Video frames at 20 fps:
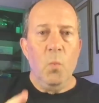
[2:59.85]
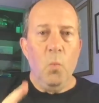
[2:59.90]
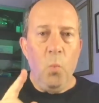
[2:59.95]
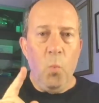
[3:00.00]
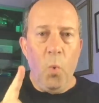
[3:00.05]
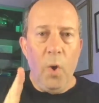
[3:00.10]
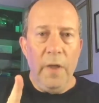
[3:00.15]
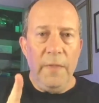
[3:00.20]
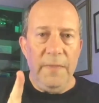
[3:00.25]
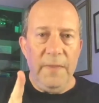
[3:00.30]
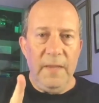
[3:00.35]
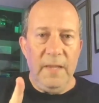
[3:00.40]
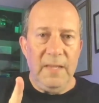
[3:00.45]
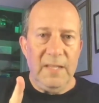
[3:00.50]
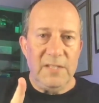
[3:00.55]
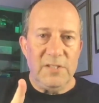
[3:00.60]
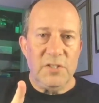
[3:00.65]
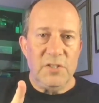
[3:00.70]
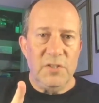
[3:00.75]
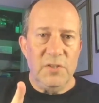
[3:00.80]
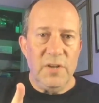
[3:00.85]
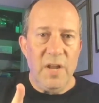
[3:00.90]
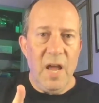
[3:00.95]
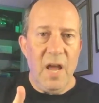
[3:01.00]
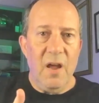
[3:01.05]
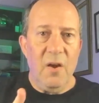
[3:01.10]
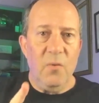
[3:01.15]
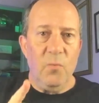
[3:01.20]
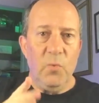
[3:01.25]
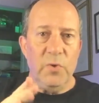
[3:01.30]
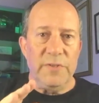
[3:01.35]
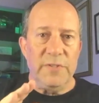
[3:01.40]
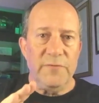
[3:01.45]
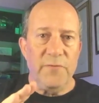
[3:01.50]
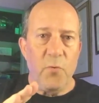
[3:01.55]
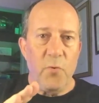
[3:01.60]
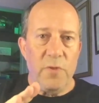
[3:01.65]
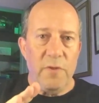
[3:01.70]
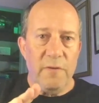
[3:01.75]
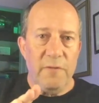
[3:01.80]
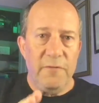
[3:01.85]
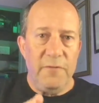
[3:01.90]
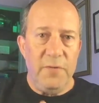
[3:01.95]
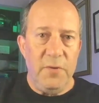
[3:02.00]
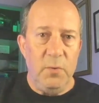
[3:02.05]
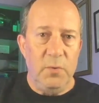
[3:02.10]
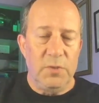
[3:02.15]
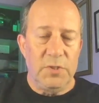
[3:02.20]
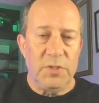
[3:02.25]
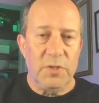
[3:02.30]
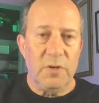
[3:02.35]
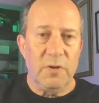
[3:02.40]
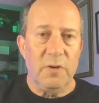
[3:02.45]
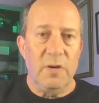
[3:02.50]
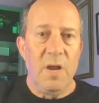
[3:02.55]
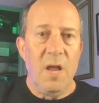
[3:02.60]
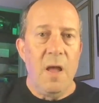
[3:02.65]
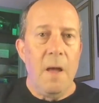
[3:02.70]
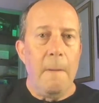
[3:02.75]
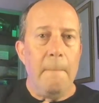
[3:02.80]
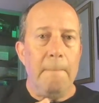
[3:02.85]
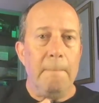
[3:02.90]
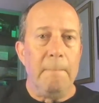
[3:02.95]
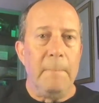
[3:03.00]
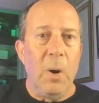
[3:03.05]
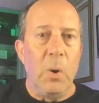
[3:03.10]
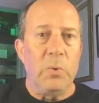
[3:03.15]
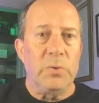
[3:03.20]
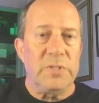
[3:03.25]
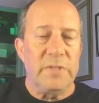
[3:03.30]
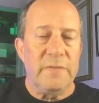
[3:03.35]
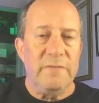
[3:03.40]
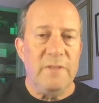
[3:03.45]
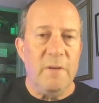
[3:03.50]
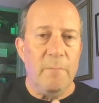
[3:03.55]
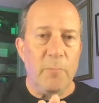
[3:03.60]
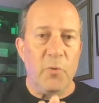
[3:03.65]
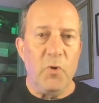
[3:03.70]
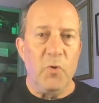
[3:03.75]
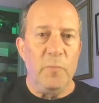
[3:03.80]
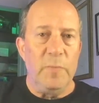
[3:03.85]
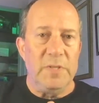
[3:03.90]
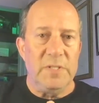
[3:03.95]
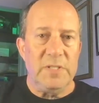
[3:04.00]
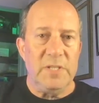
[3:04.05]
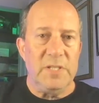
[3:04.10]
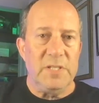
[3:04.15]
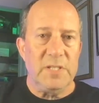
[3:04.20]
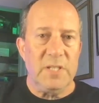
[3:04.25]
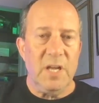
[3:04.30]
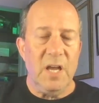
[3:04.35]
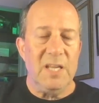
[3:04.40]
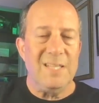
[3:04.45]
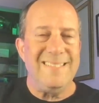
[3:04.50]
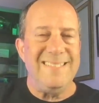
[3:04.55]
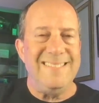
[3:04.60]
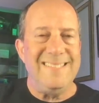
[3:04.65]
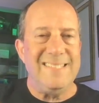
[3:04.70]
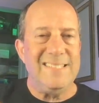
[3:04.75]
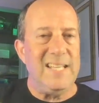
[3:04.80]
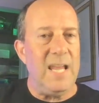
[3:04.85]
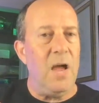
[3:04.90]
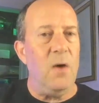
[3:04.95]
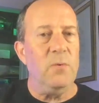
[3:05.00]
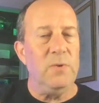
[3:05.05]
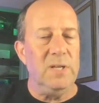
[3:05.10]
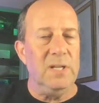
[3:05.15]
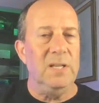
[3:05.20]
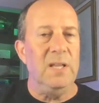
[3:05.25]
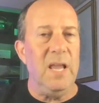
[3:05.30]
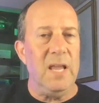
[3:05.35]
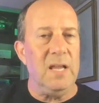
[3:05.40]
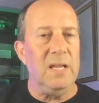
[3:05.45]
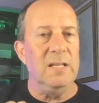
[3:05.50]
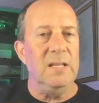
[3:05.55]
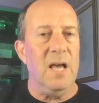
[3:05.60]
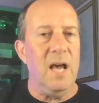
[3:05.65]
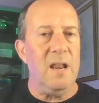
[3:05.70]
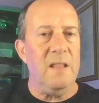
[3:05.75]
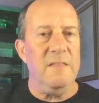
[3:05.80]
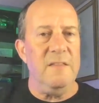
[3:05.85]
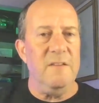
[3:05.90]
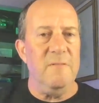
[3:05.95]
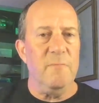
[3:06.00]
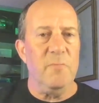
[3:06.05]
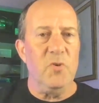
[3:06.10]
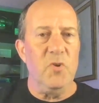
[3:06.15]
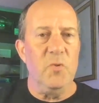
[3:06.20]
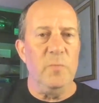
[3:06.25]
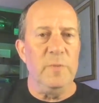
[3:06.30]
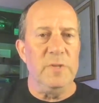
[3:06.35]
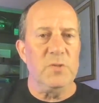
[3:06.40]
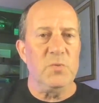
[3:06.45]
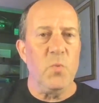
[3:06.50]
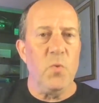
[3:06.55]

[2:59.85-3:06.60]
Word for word: One thing that stood out was for the future, most of the improvements discussed, it sounded like a lot of the improvements